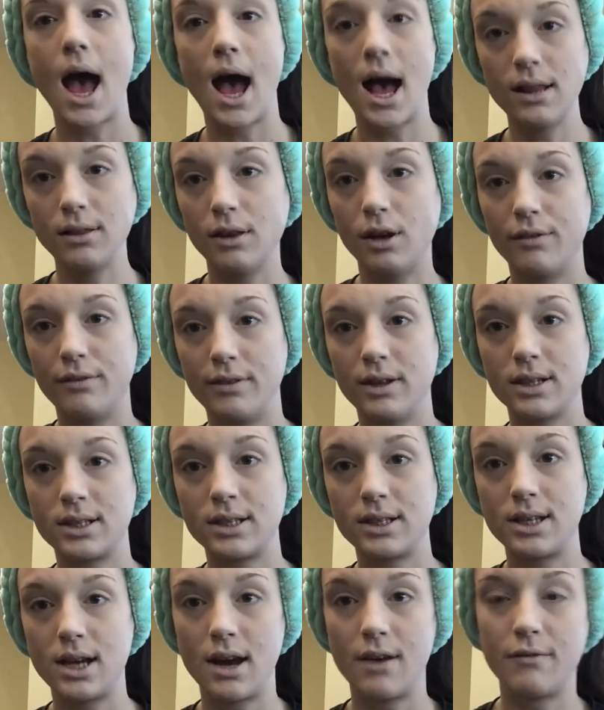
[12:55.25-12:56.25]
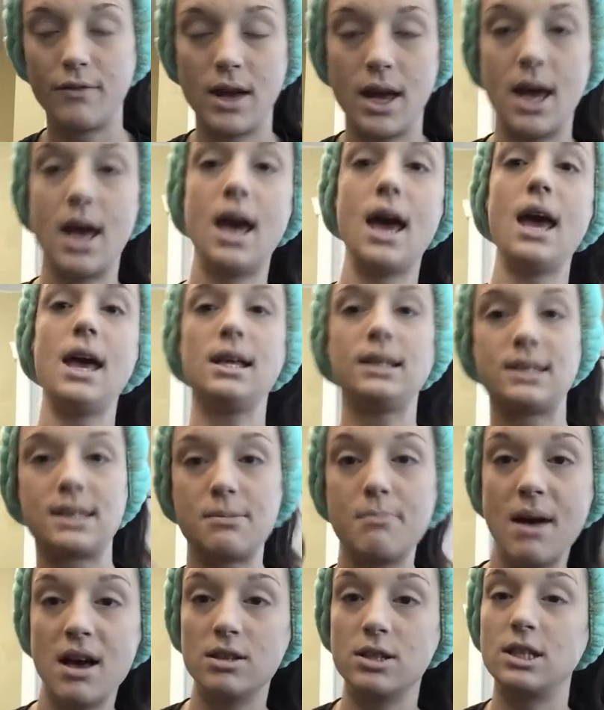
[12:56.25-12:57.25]
I love this stuff. It
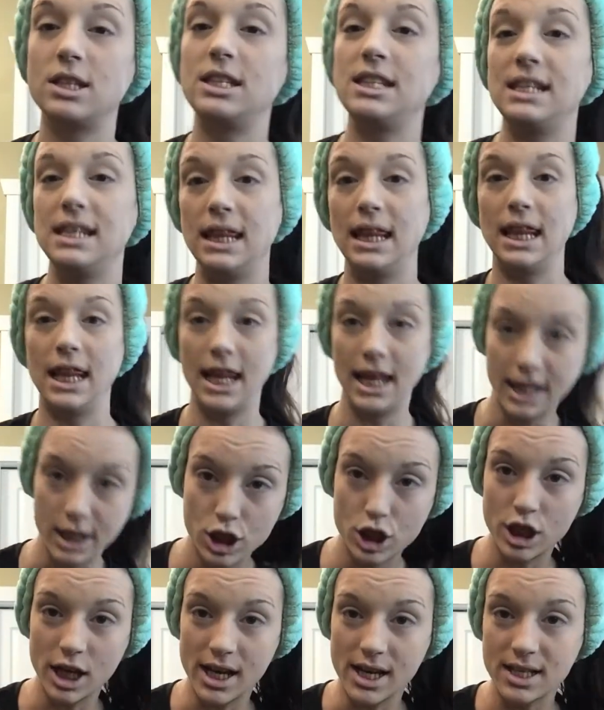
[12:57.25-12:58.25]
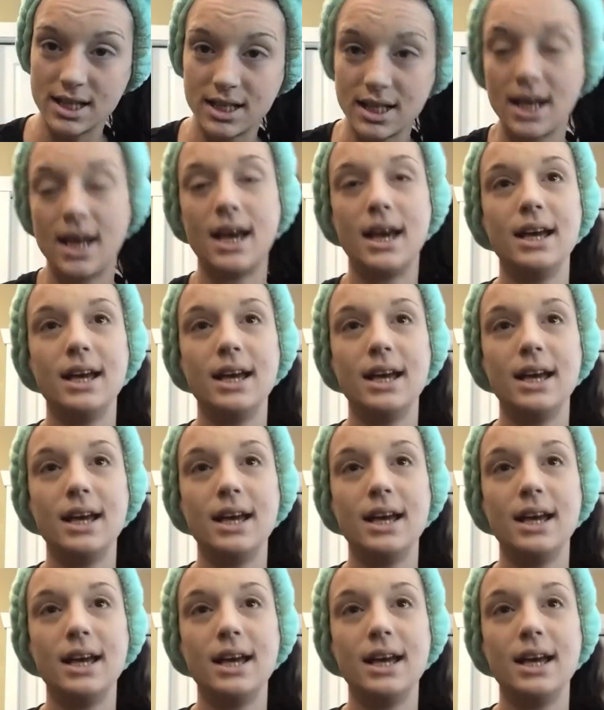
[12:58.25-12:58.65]
smells delicious.